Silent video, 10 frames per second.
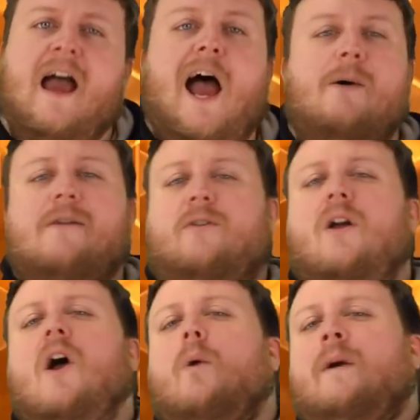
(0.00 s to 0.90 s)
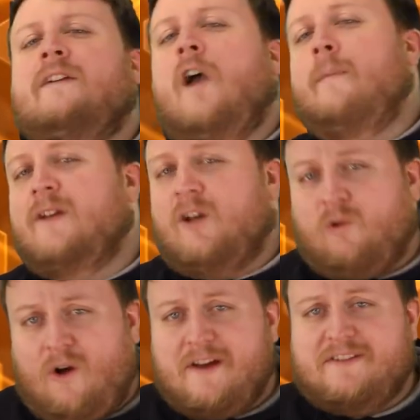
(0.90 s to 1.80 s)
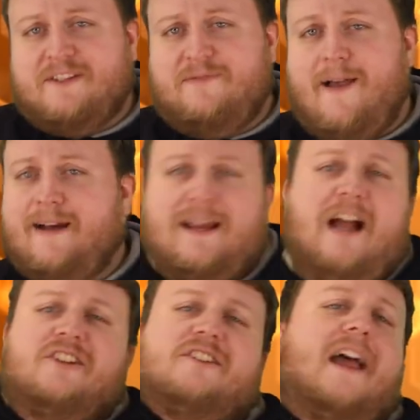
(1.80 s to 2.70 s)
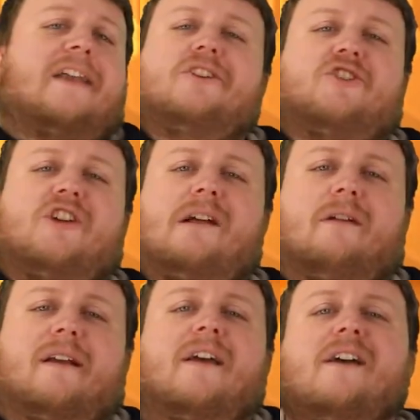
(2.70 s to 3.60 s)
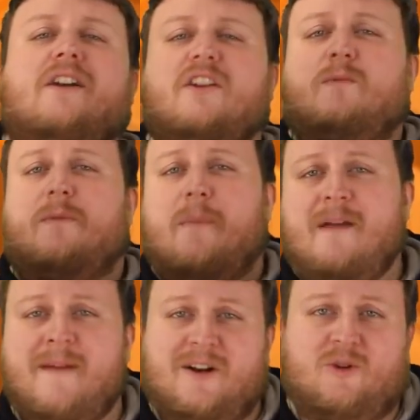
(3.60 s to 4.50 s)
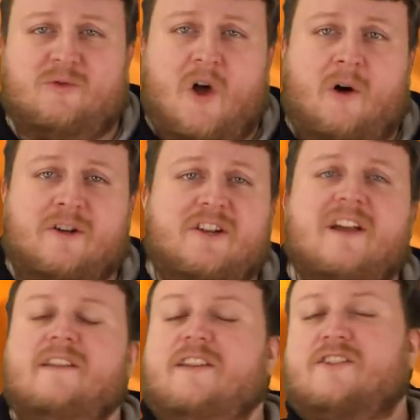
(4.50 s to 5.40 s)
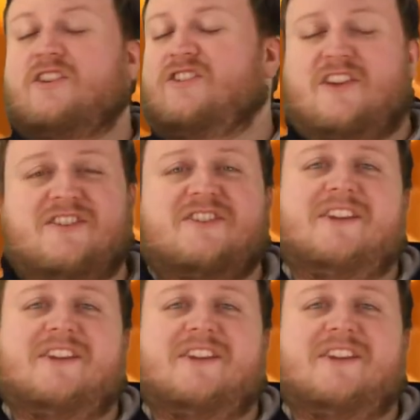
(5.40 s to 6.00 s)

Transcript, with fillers: However, when coming across this fact, I just had to share it because with my medical knowledge, this just doesn't